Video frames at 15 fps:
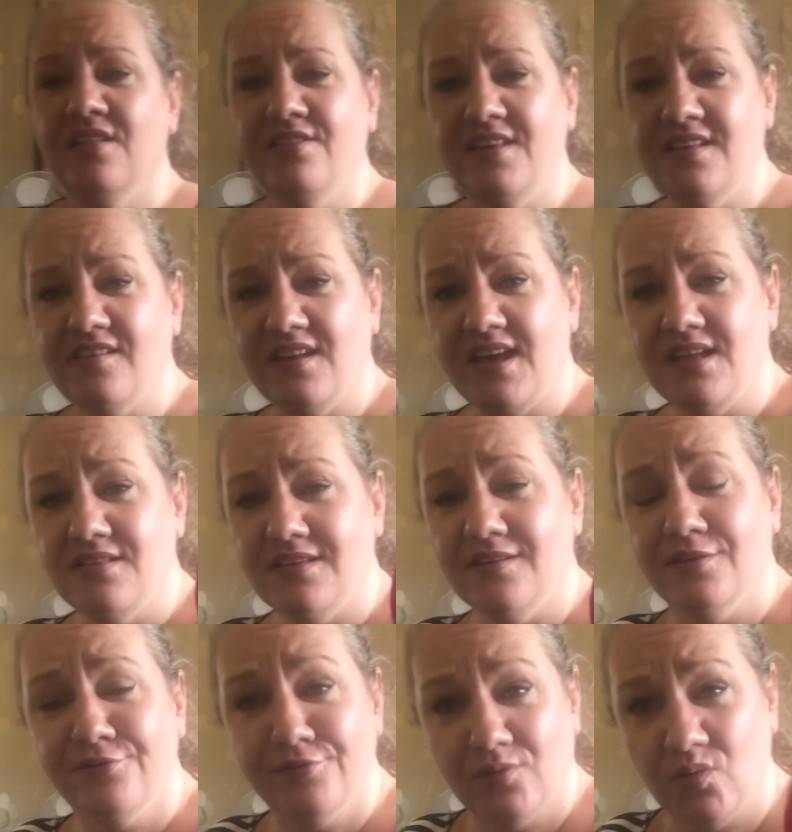These are ideal
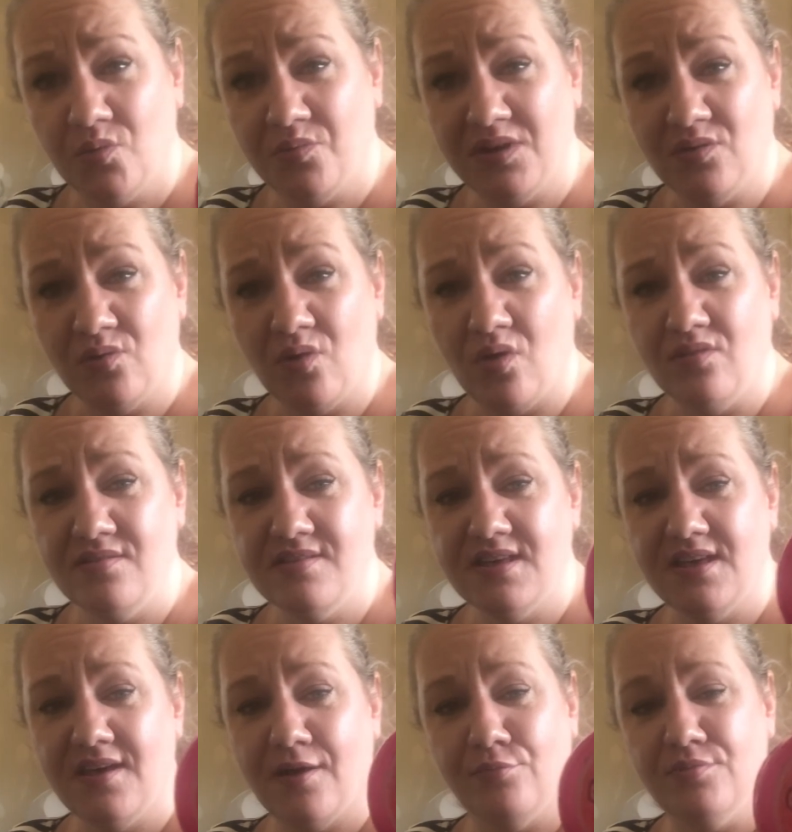if you're going away on
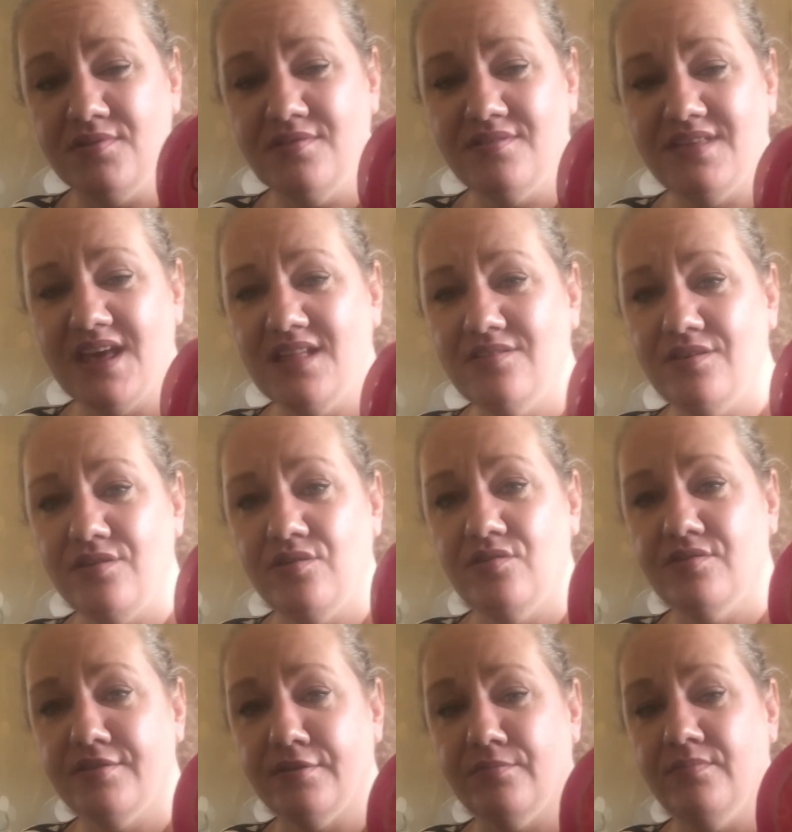holiday. I wouldn't tend to
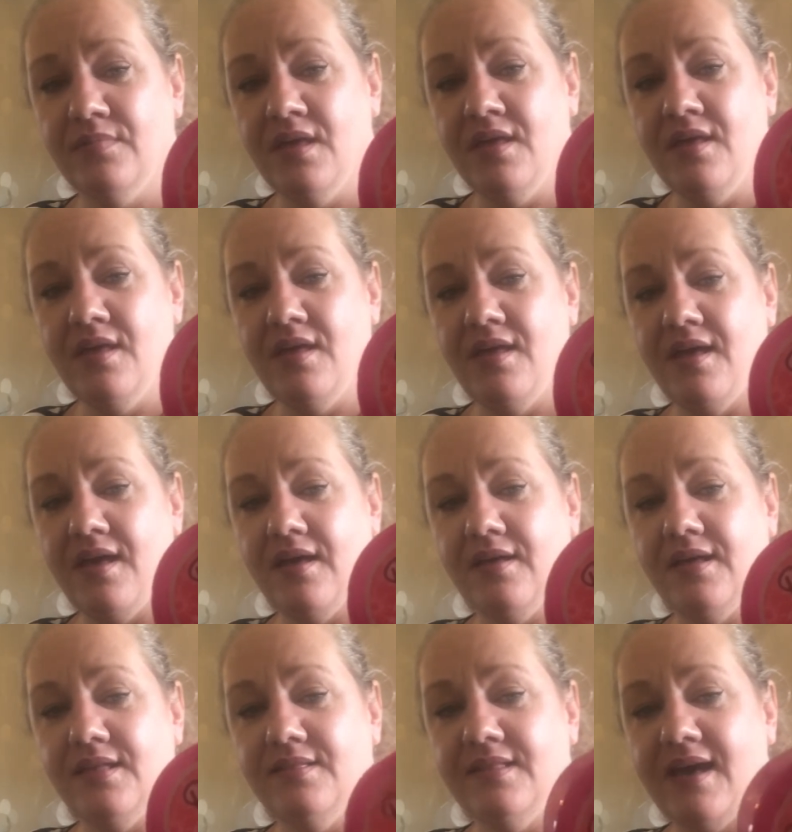use them
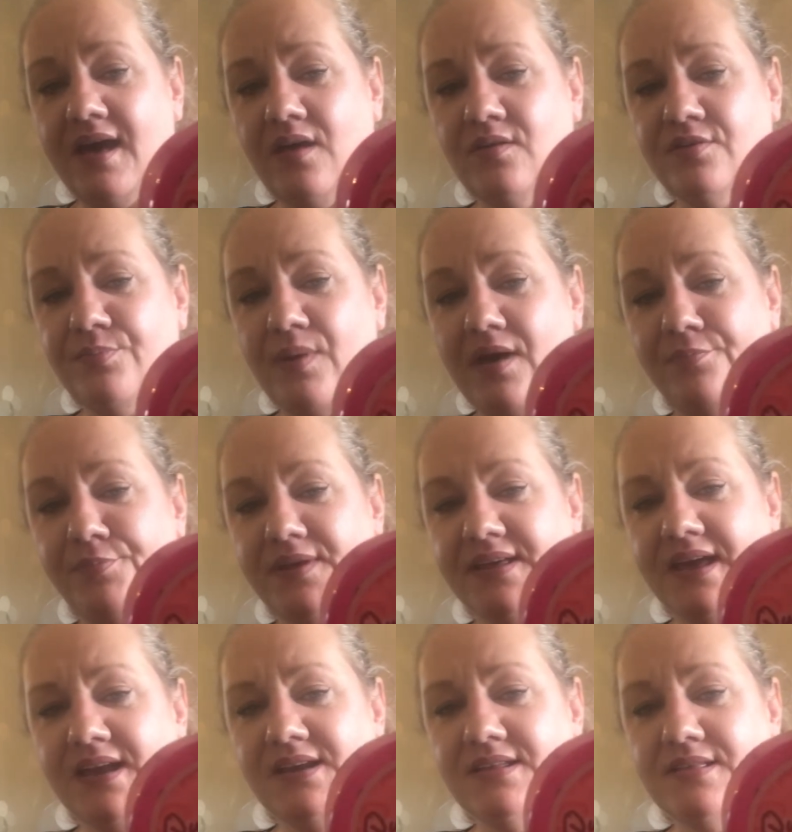in the house, but I've been
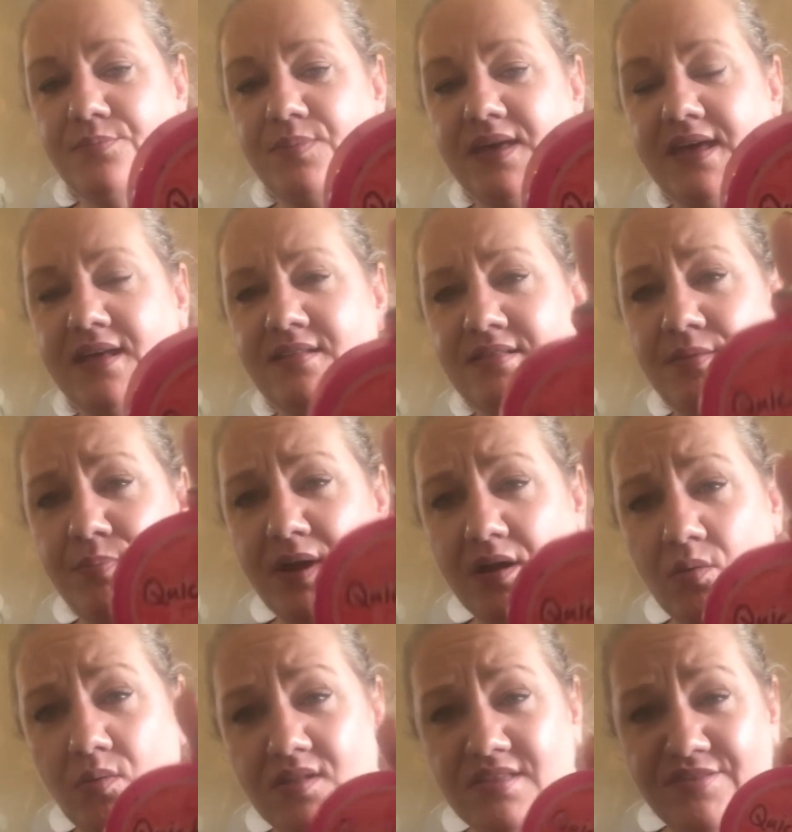kind of debating the bigger
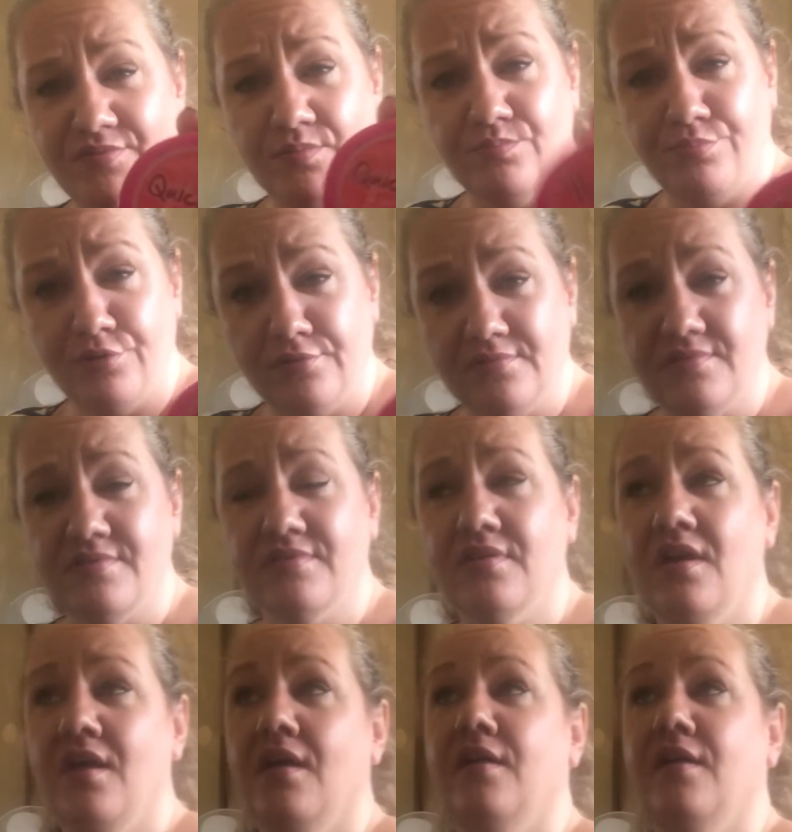ones from Boots.